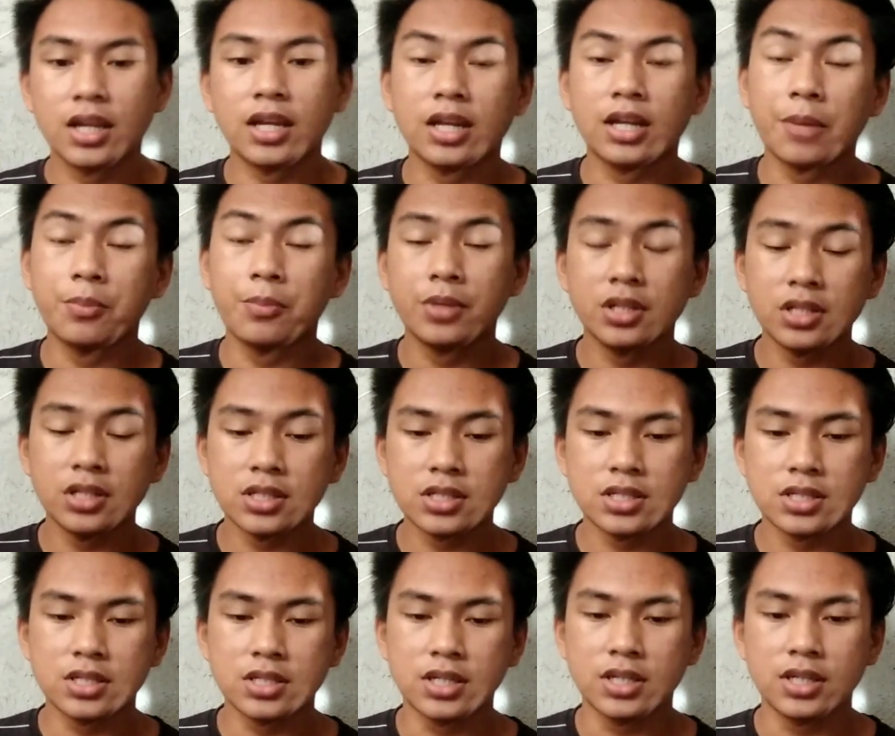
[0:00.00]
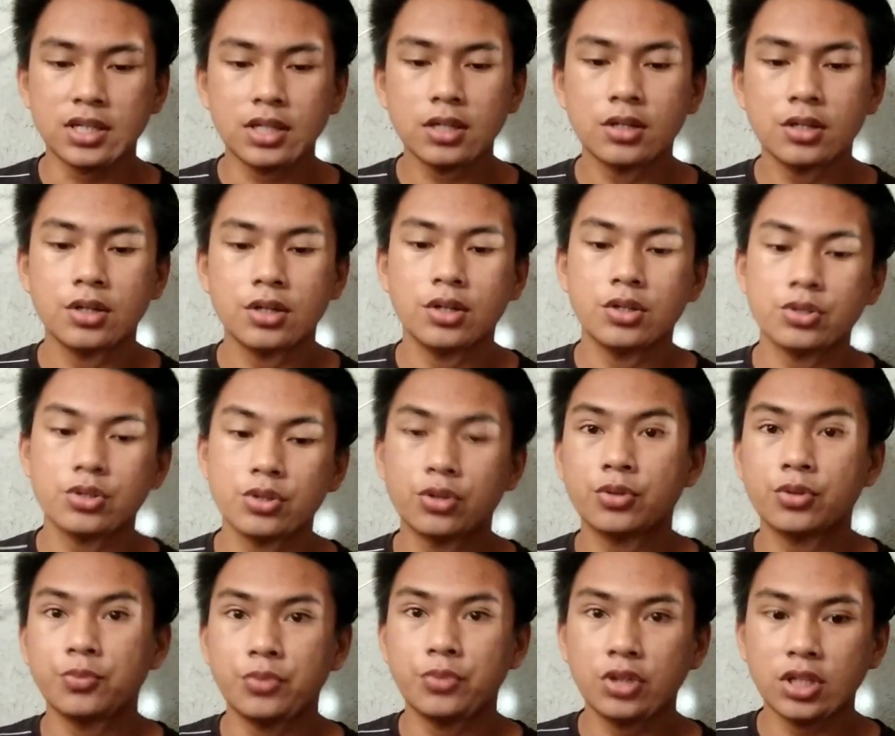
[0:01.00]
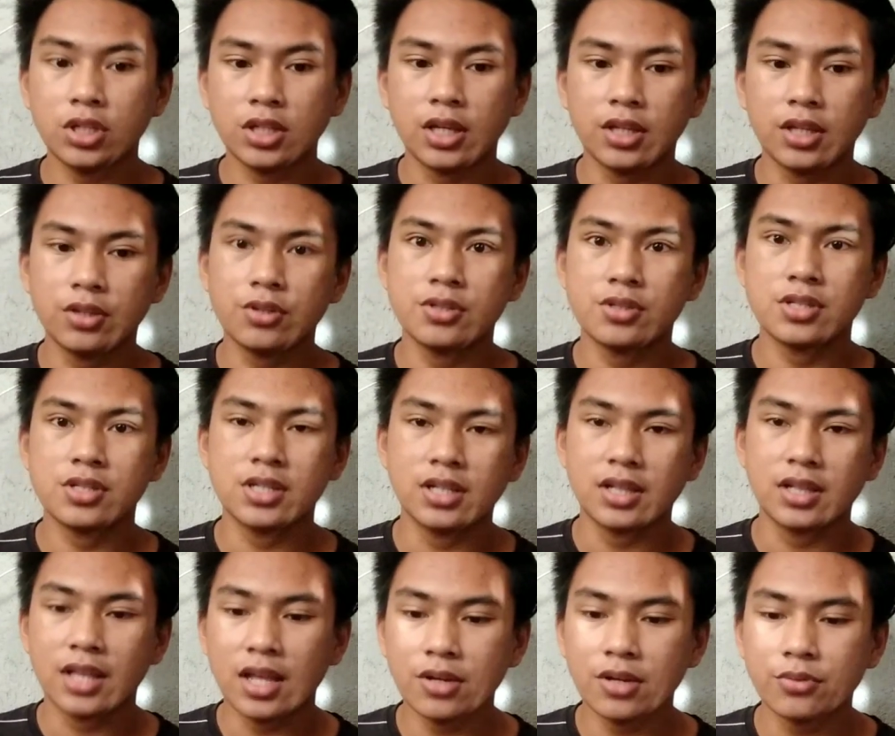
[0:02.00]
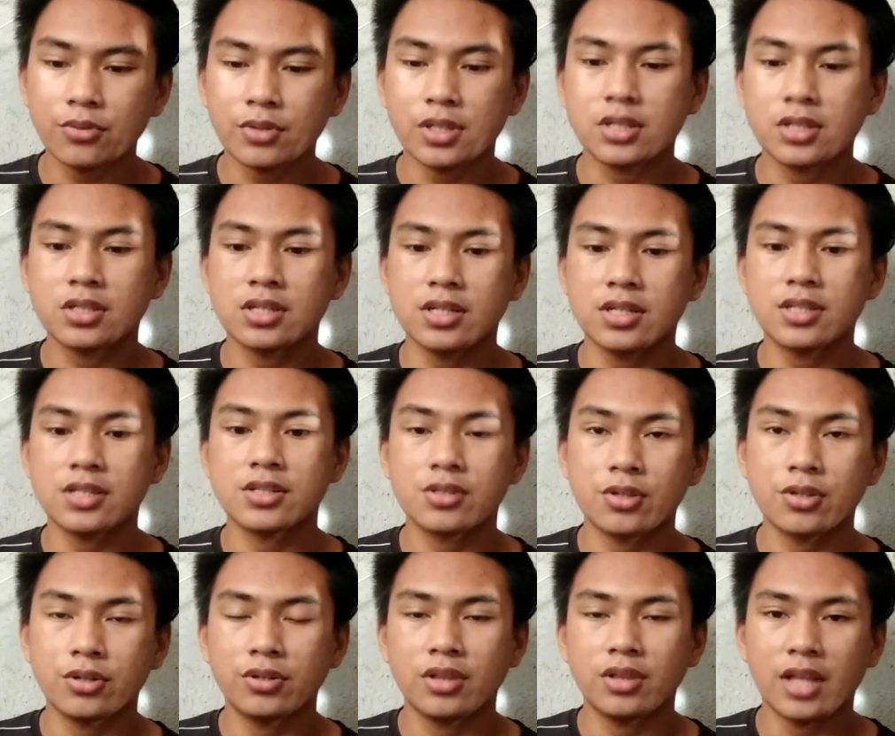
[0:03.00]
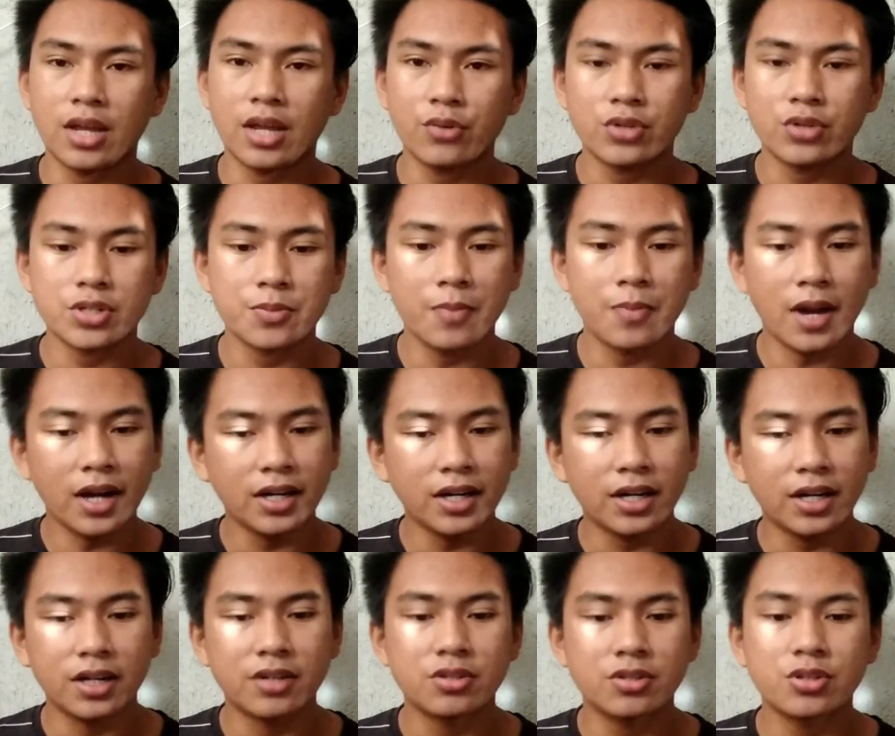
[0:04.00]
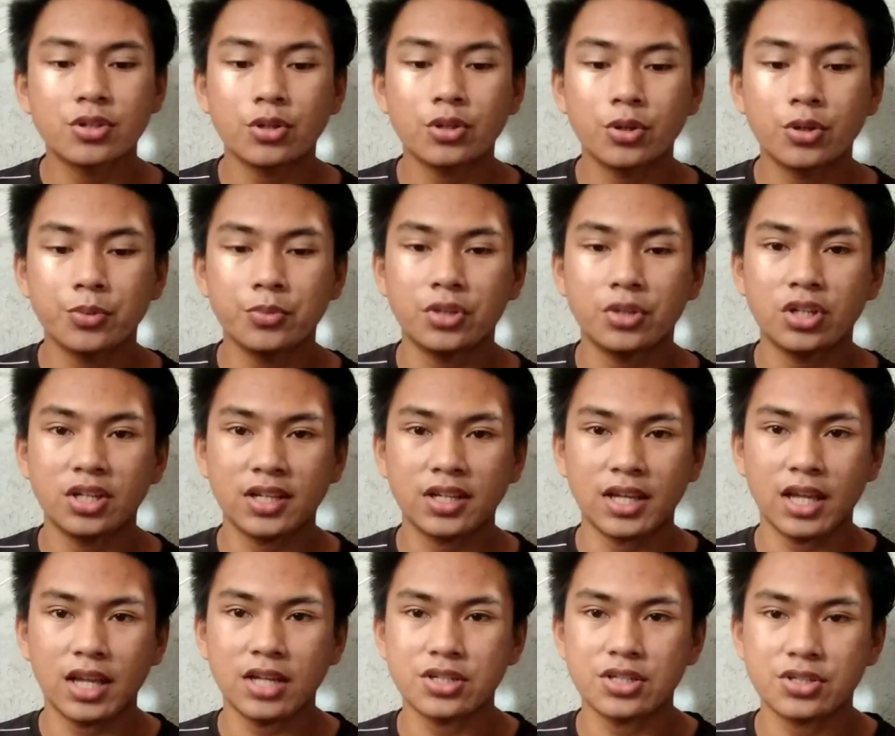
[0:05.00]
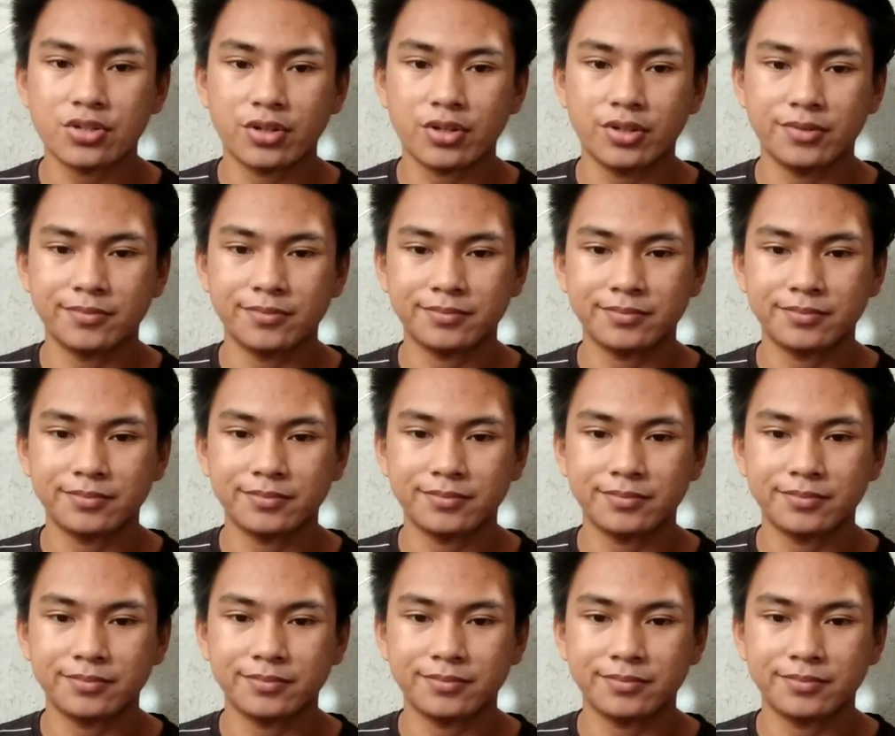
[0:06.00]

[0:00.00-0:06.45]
Inability to communicate using language is known language barrier to communication.